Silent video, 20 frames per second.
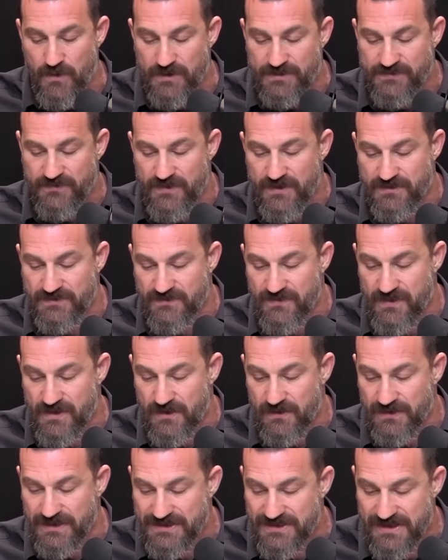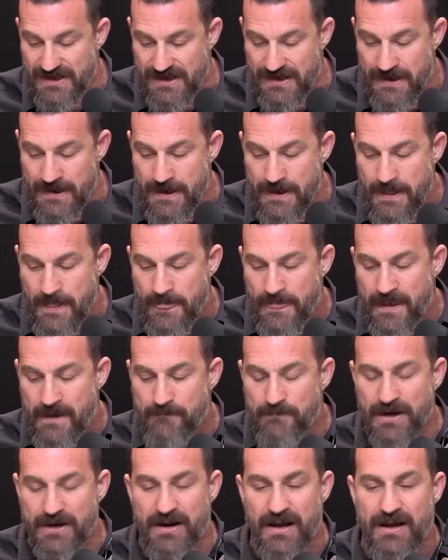quotes for those of you that are listening,
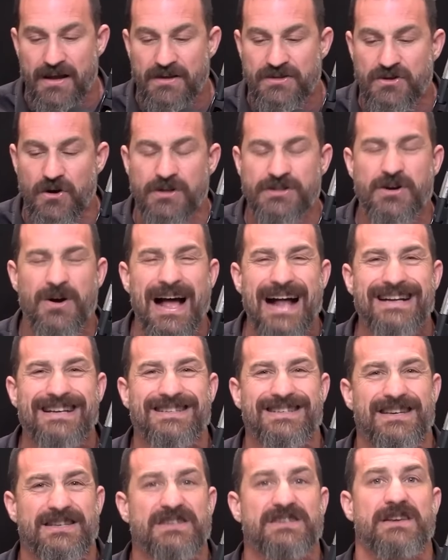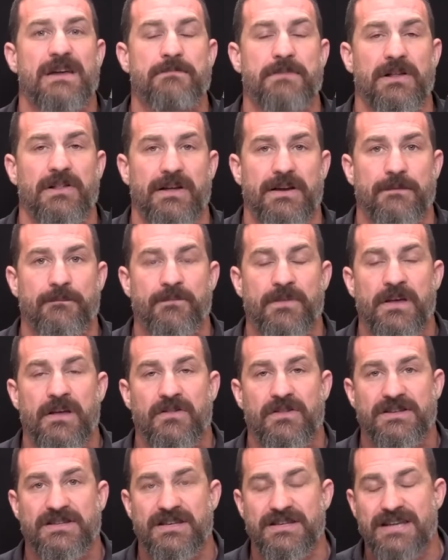but to also act as a stimulant.
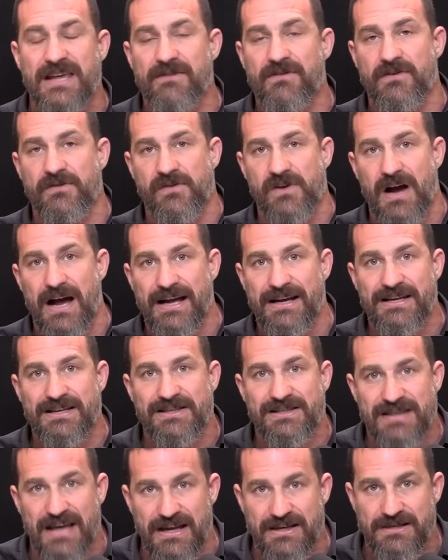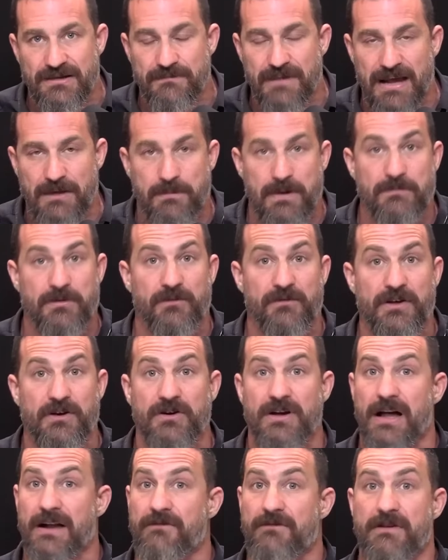The sativa varieties tend to make people
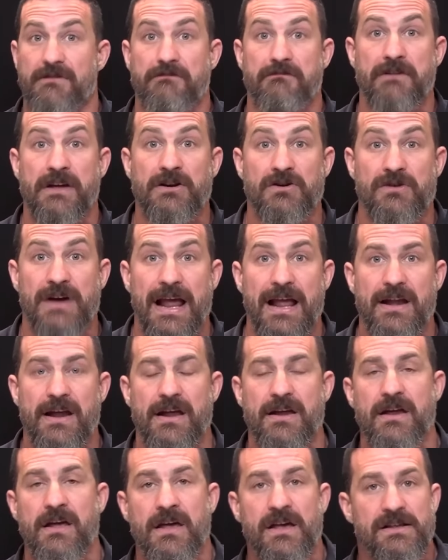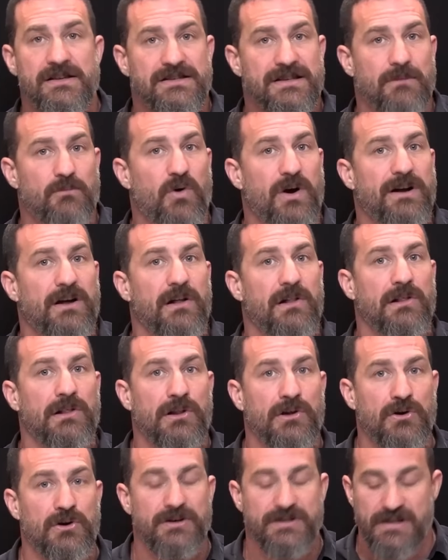feel kind of invigorated, somewhat
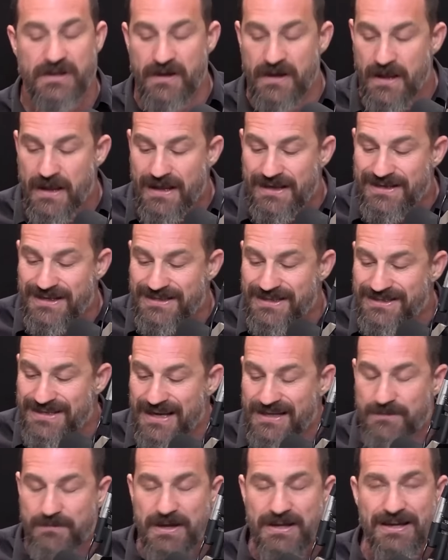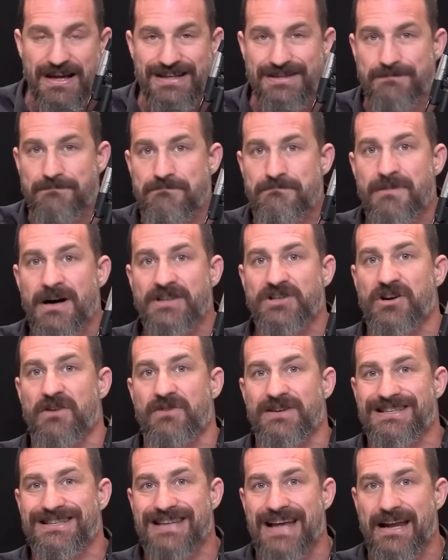alert. It doesn't tend to be as much
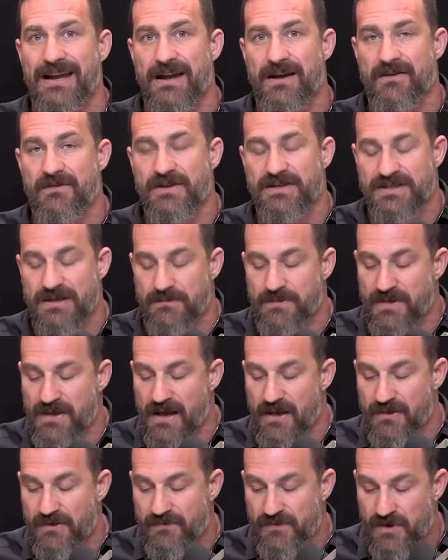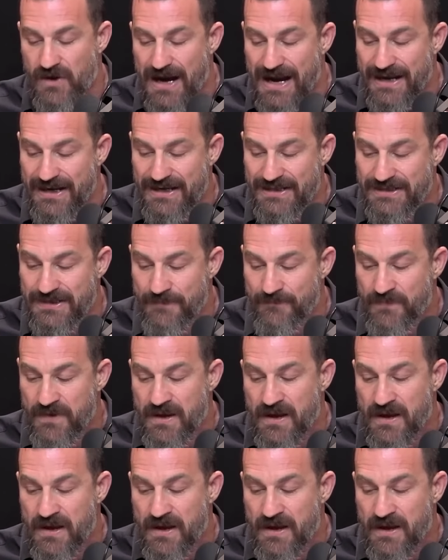of a sedative as some of the other varieties.